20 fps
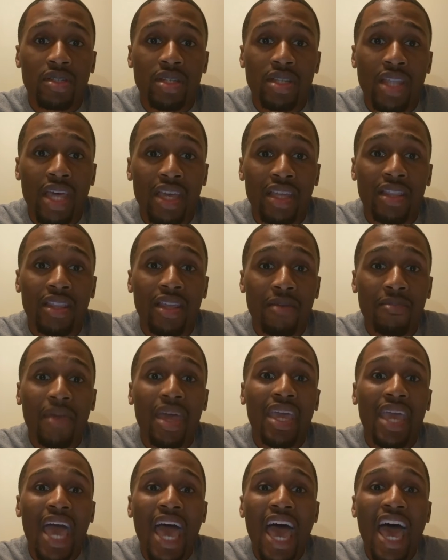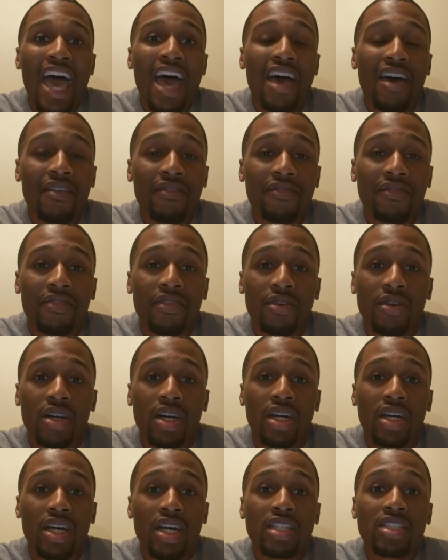they may have
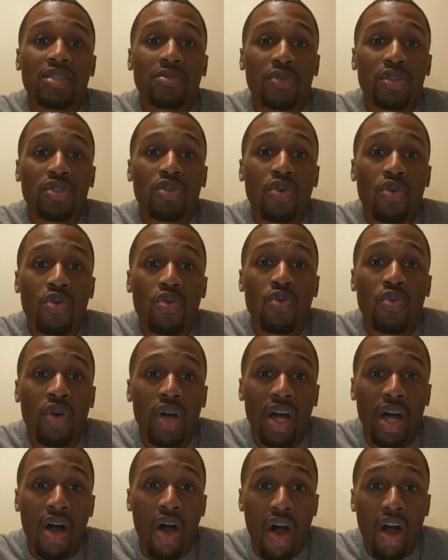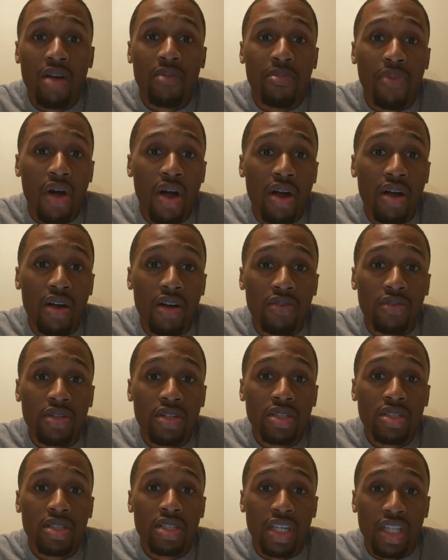customers who are bar
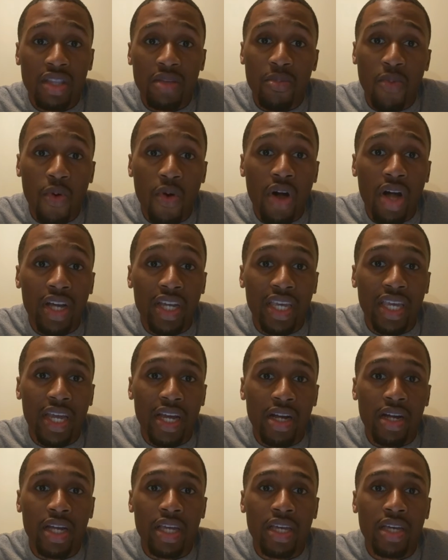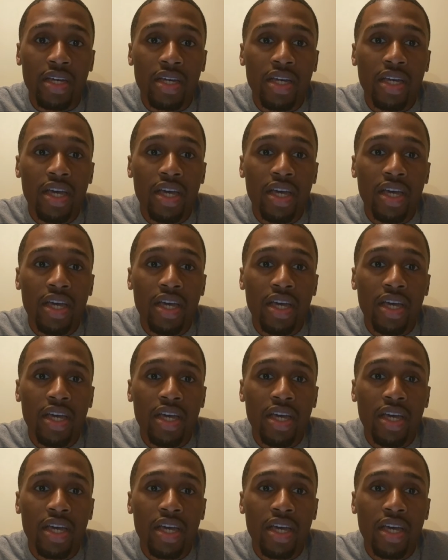owners in the Milwaukee area,